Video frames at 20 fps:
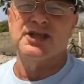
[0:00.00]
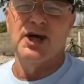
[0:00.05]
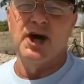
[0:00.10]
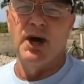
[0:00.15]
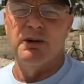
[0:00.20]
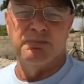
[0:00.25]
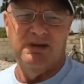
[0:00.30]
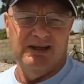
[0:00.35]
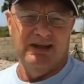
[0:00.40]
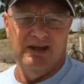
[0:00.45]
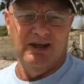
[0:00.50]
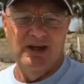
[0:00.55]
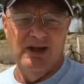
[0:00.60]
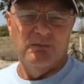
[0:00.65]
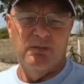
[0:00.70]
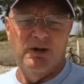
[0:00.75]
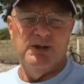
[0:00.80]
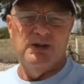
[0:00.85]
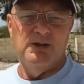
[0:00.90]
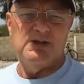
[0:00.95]
come here,
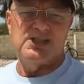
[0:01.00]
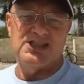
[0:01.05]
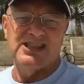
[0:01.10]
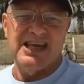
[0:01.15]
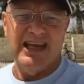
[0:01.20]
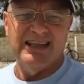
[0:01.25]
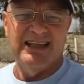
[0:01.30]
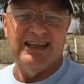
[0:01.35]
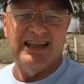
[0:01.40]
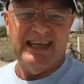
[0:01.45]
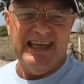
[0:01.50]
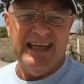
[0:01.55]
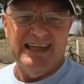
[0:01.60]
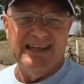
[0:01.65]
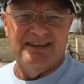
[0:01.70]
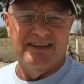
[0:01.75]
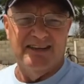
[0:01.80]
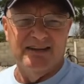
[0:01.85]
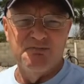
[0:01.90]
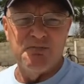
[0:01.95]
when you settle in.
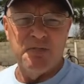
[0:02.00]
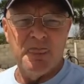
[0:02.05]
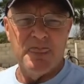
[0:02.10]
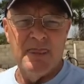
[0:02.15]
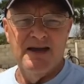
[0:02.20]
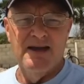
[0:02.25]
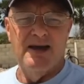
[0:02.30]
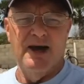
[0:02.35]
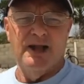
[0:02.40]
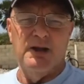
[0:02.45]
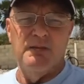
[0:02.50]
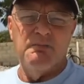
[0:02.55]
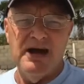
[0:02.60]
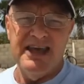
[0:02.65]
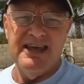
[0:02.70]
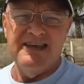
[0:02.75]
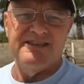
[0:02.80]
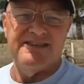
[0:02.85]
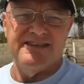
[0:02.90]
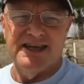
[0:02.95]
And the
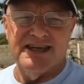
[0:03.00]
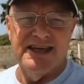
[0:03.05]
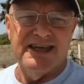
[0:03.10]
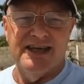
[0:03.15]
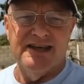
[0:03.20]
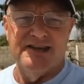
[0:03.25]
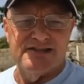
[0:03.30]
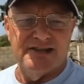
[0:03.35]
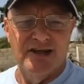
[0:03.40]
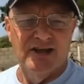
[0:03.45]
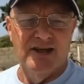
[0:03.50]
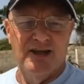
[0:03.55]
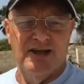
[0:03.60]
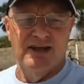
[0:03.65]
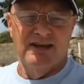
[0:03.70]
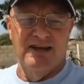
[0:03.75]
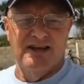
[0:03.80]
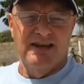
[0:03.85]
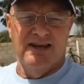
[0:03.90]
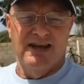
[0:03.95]
main thing is
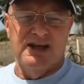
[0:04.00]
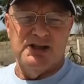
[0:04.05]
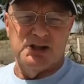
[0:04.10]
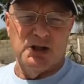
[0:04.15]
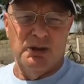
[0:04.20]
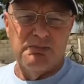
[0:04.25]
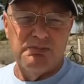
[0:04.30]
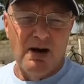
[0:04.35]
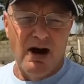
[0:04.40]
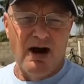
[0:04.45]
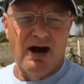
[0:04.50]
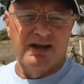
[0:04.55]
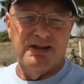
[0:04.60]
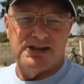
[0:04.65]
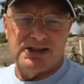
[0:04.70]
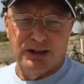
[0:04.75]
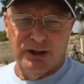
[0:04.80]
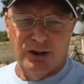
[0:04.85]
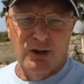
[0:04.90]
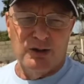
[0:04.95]
your mind
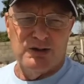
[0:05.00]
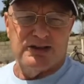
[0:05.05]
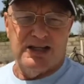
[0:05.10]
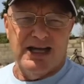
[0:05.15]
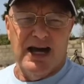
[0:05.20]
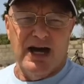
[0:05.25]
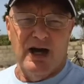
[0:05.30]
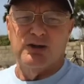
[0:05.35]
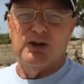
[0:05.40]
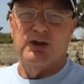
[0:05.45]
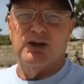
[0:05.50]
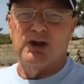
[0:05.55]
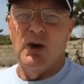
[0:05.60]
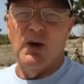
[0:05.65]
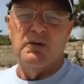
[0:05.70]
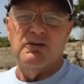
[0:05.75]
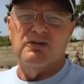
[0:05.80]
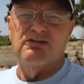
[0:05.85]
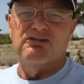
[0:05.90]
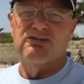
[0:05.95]
slows down. You
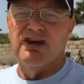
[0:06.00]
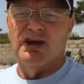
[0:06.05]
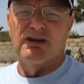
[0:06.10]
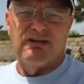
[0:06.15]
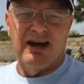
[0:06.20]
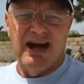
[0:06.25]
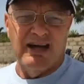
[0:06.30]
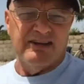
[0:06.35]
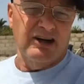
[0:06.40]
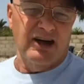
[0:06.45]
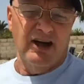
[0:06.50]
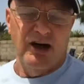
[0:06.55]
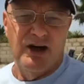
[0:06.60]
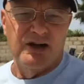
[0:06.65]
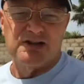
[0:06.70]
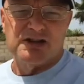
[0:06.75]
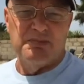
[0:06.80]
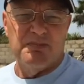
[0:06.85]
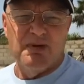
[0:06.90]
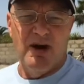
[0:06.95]
don't run around at
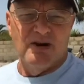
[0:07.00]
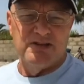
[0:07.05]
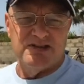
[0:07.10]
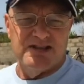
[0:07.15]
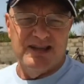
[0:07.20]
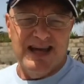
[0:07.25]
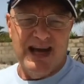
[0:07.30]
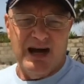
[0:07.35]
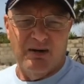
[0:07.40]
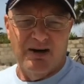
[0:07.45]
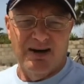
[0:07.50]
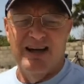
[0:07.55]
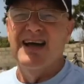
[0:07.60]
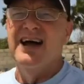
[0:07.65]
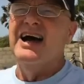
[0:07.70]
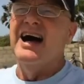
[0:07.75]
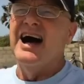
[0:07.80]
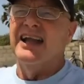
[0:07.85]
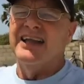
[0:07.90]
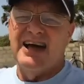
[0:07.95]
100 miles an hour.
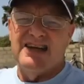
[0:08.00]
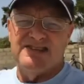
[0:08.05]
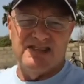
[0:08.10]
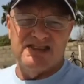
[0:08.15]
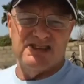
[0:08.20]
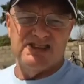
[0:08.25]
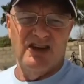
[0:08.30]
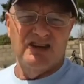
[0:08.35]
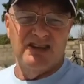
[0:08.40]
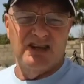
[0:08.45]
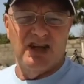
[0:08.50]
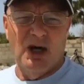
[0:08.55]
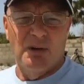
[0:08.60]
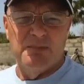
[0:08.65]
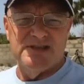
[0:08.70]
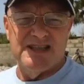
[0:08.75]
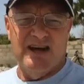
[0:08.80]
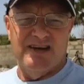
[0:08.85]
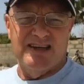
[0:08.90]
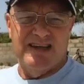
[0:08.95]
And as the sun
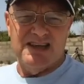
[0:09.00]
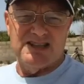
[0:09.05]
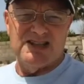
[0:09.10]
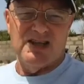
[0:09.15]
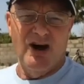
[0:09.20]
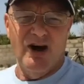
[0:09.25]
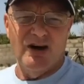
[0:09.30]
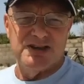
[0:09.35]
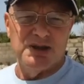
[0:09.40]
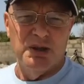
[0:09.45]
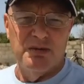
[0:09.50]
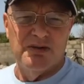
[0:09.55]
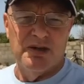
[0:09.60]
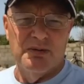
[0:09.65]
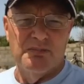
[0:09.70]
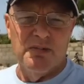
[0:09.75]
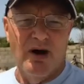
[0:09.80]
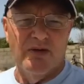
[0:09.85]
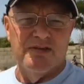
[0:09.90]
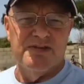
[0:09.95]
comes out and gets hotter over the
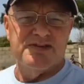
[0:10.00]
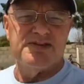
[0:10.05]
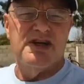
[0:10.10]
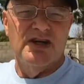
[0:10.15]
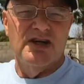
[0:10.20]
months,